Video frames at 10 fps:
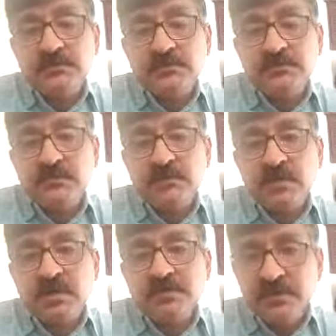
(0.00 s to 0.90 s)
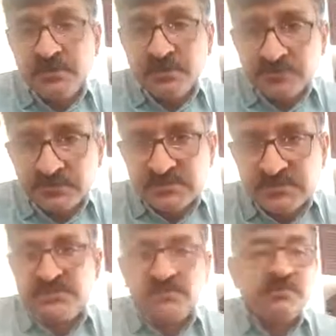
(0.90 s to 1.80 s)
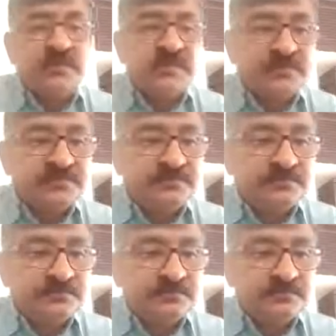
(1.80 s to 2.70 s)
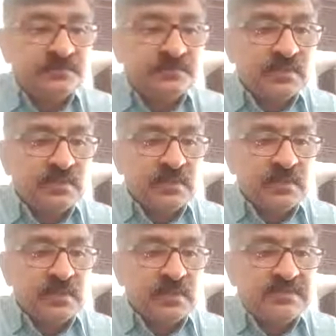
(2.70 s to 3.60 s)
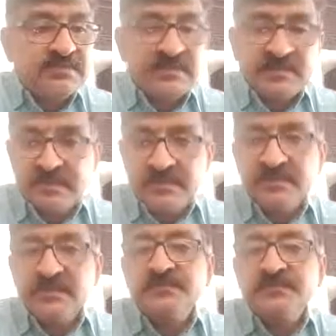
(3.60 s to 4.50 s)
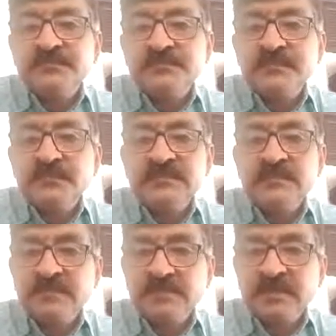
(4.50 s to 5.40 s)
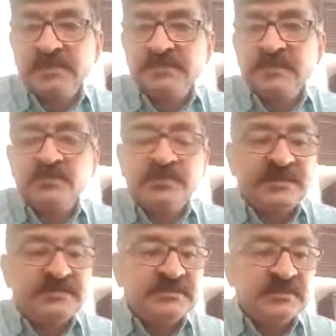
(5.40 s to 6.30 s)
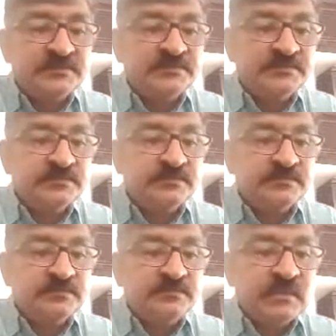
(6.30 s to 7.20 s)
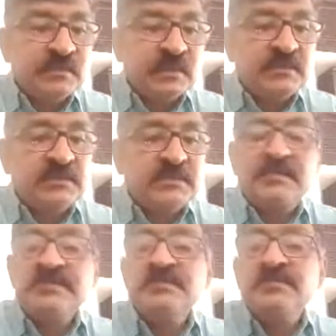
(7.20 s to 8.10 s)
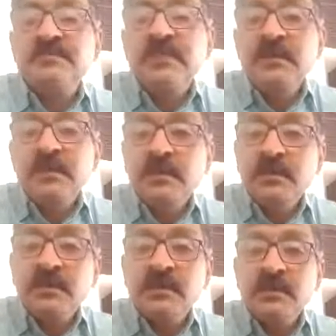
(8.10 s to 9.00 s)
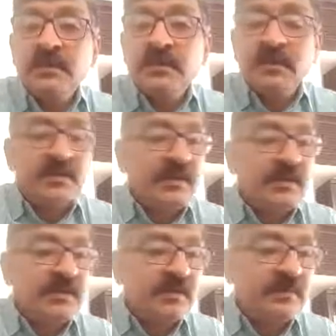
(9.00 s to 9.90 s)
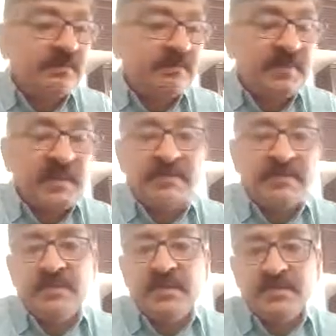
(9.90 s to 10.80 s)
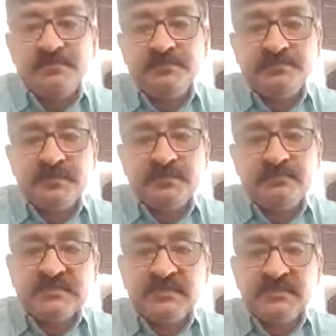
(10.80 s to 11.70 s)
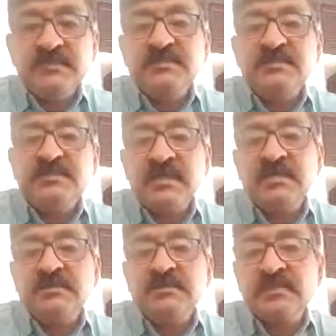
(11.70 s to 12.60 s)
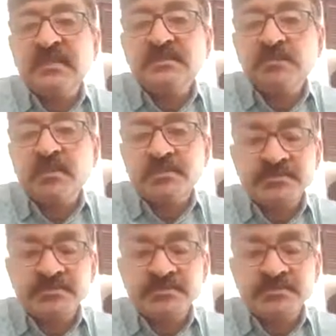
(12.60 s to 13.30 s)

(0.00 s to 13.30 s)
So I want to give stress on that. It's a crater which is of a punched out nature at the crest of the interdental papillae. First, the lesion starts at that point.